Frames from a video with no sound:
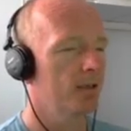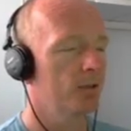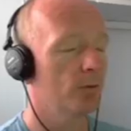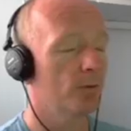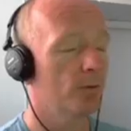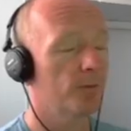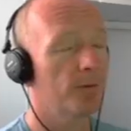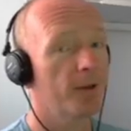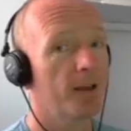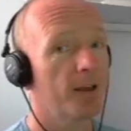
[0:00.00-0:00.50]

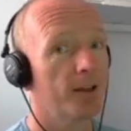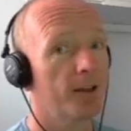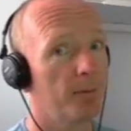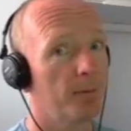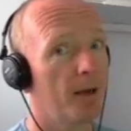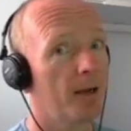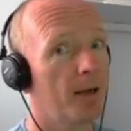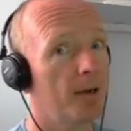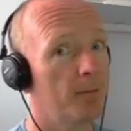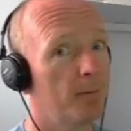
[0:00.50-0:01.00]
Don't forget the
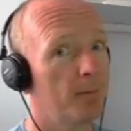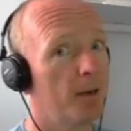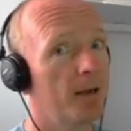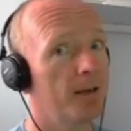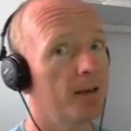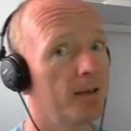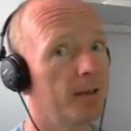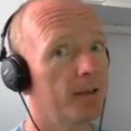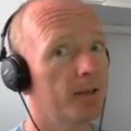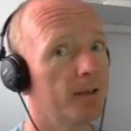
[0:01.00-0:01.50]
patent
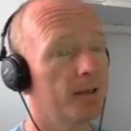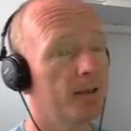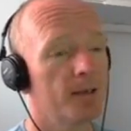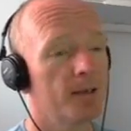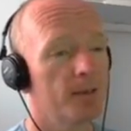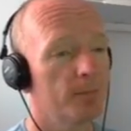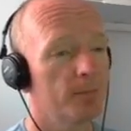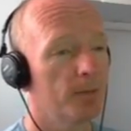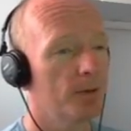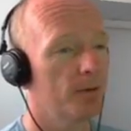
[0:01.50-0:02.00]
pending,
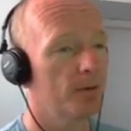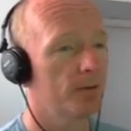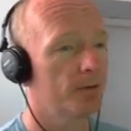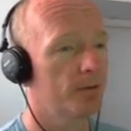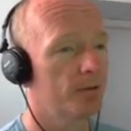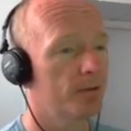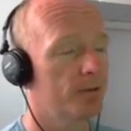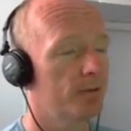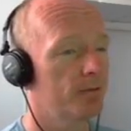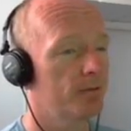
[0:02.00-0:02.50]

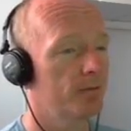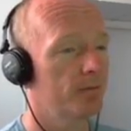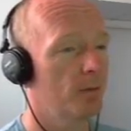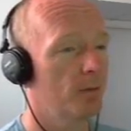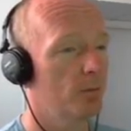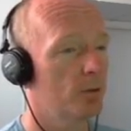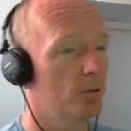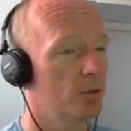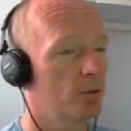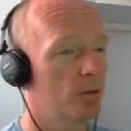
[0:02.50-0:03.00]
because
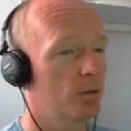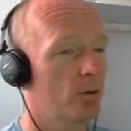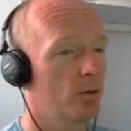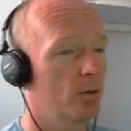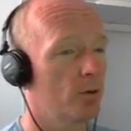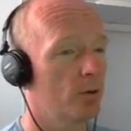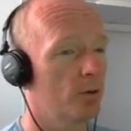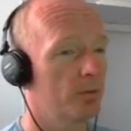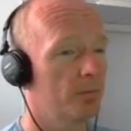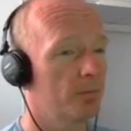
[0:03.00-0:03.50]
it was so
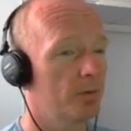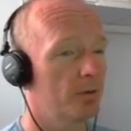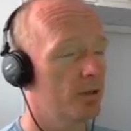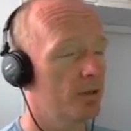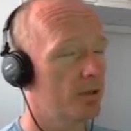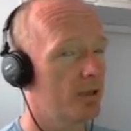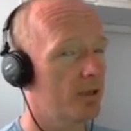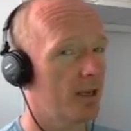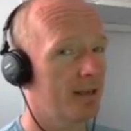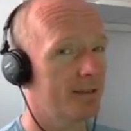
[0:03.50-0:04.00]
good they
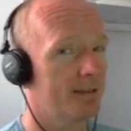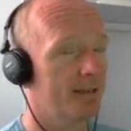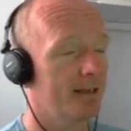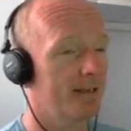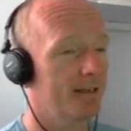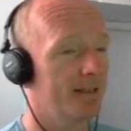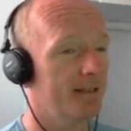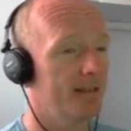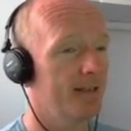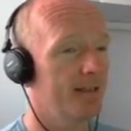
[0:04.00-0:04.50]
just had to
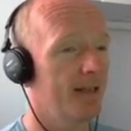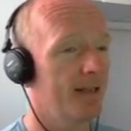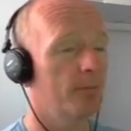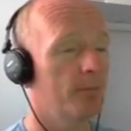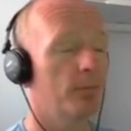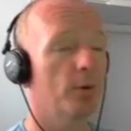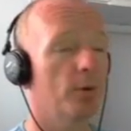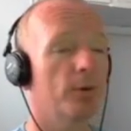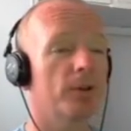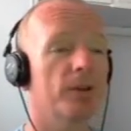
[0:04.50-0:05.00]
get it in there.
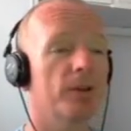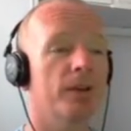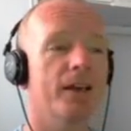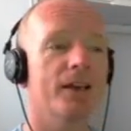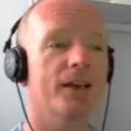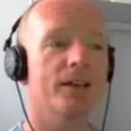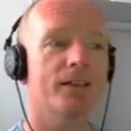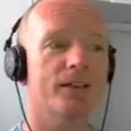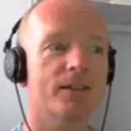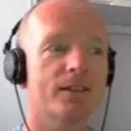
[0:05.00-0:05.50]
But the thing
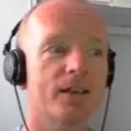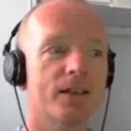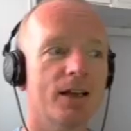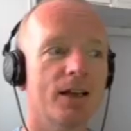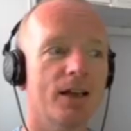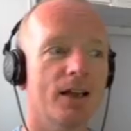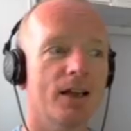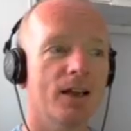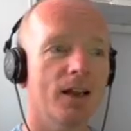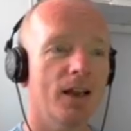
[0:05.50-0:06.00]
is,
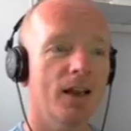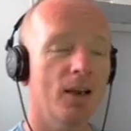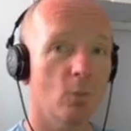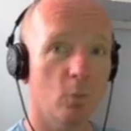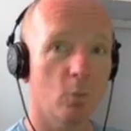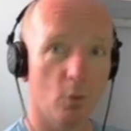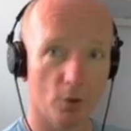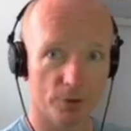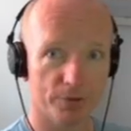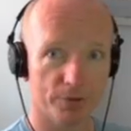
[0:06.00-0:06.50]
it
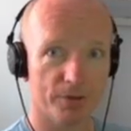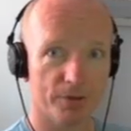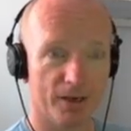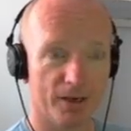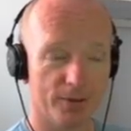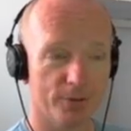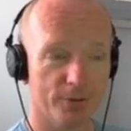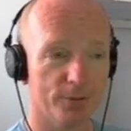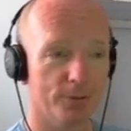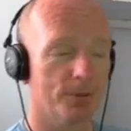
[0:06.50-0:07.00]
was
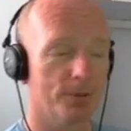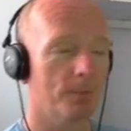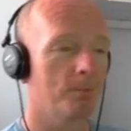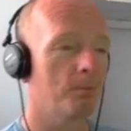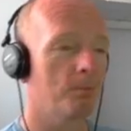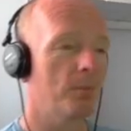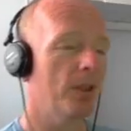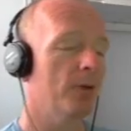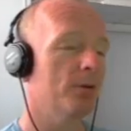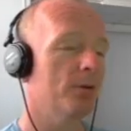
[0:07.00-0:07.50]
that good.
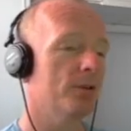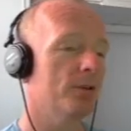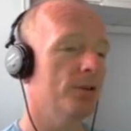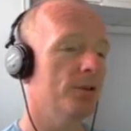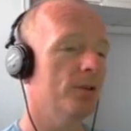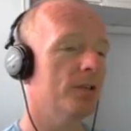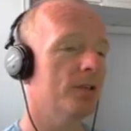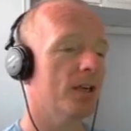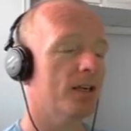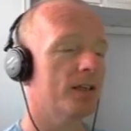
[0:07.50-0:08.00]
It was a
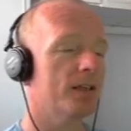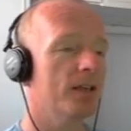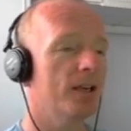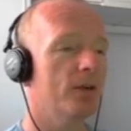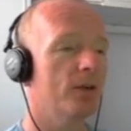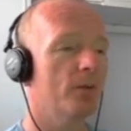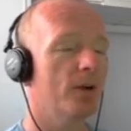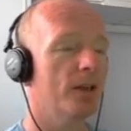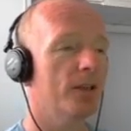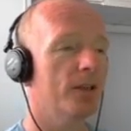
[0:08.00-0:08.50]
new
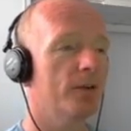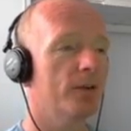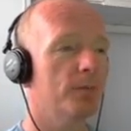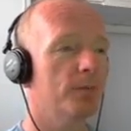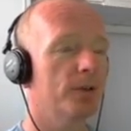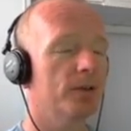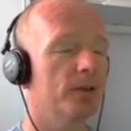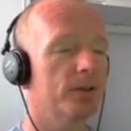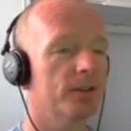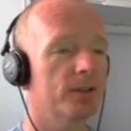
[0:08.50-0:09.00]
technique where they could
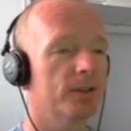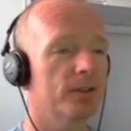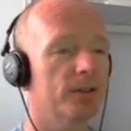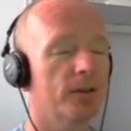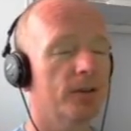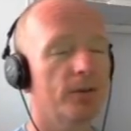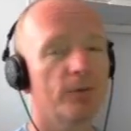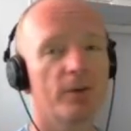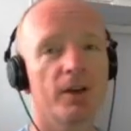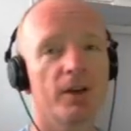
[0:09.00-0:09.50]
build a
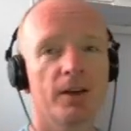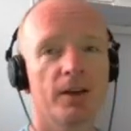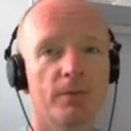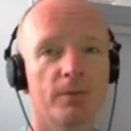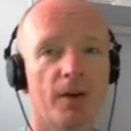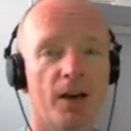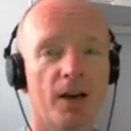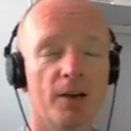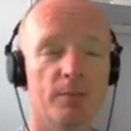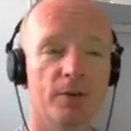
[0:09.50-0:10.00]
3D
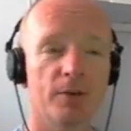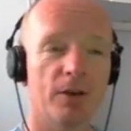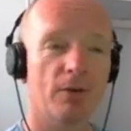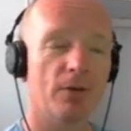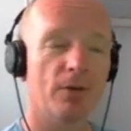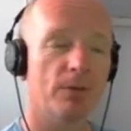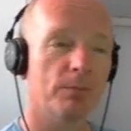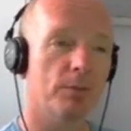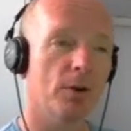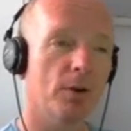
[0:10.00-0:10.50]
environment
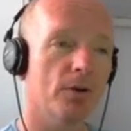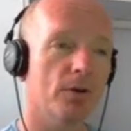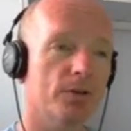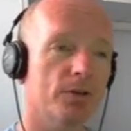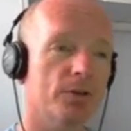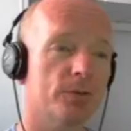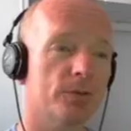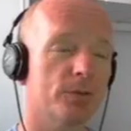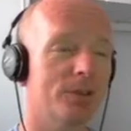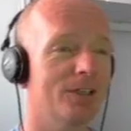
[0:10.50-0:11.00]
out of
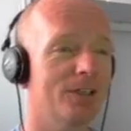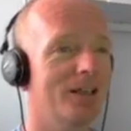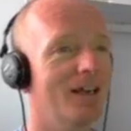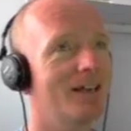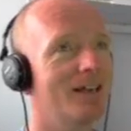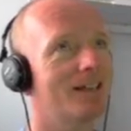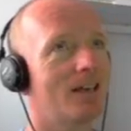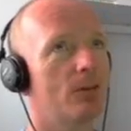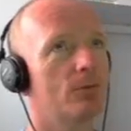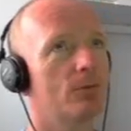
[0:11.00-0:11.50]
blocks, which
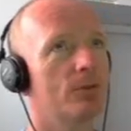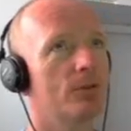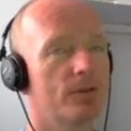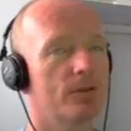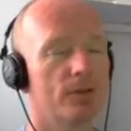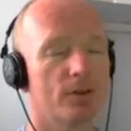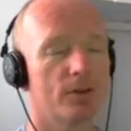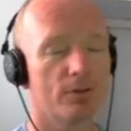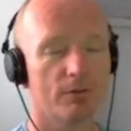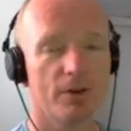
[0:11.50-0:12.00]
again
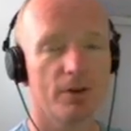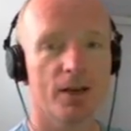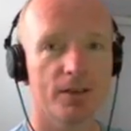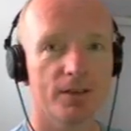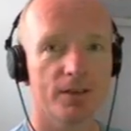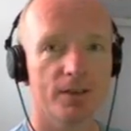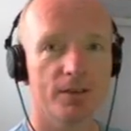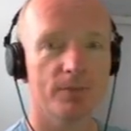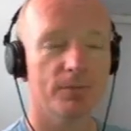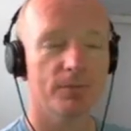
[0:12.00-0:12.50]
sounds
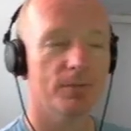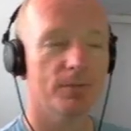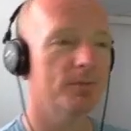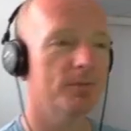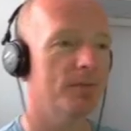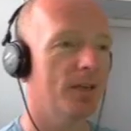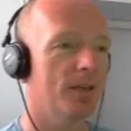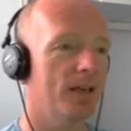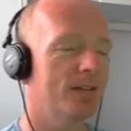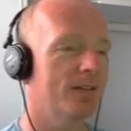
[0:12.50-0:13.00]
crazy for
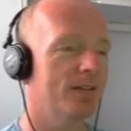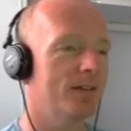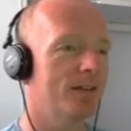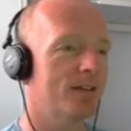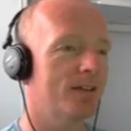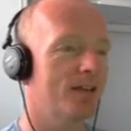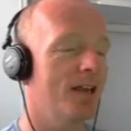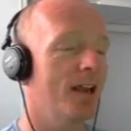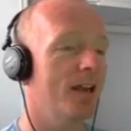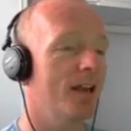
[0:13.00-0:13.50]
like
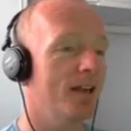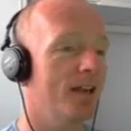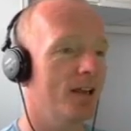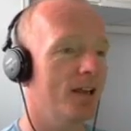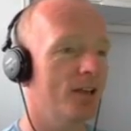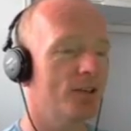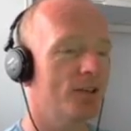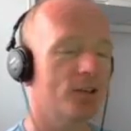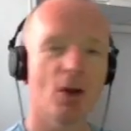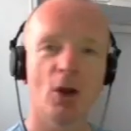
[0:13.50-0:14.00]
this day and
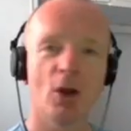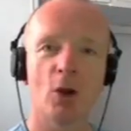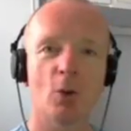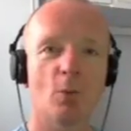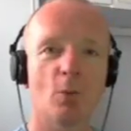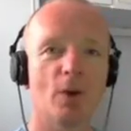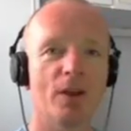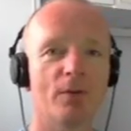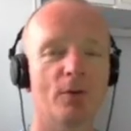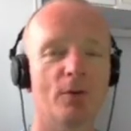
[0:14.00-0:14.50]
age
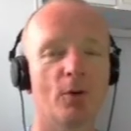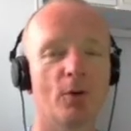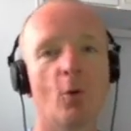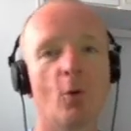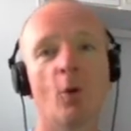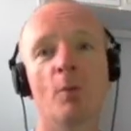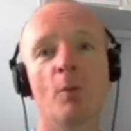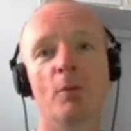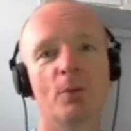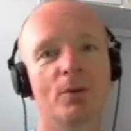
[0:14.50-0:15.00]
where you've got
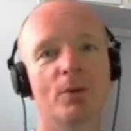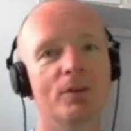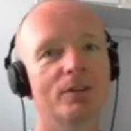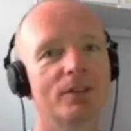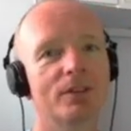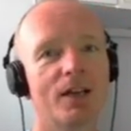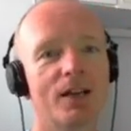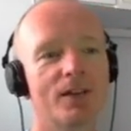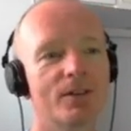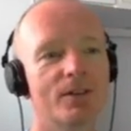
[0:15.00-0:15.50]
open world
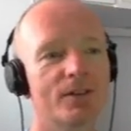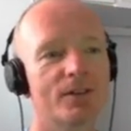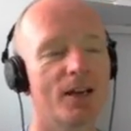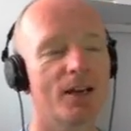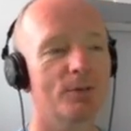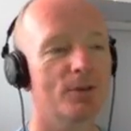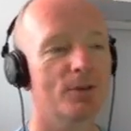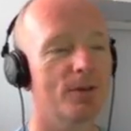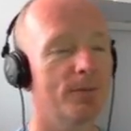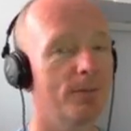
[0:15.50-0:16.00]

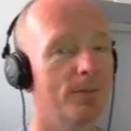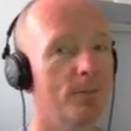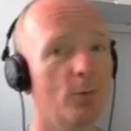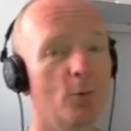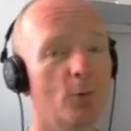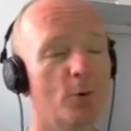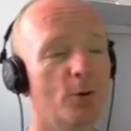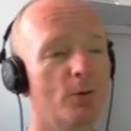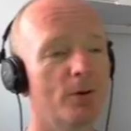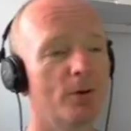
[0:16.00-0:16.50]
landscapes that are
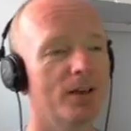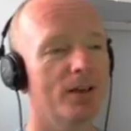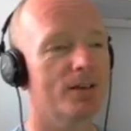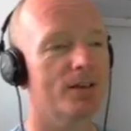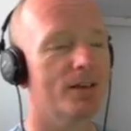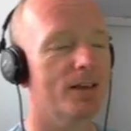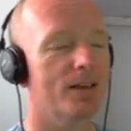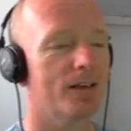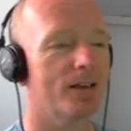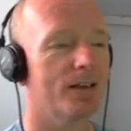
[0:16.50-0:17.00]

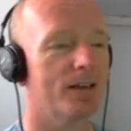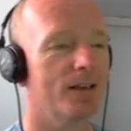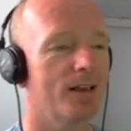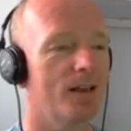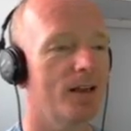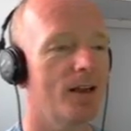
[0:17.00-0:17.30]
photorealistic.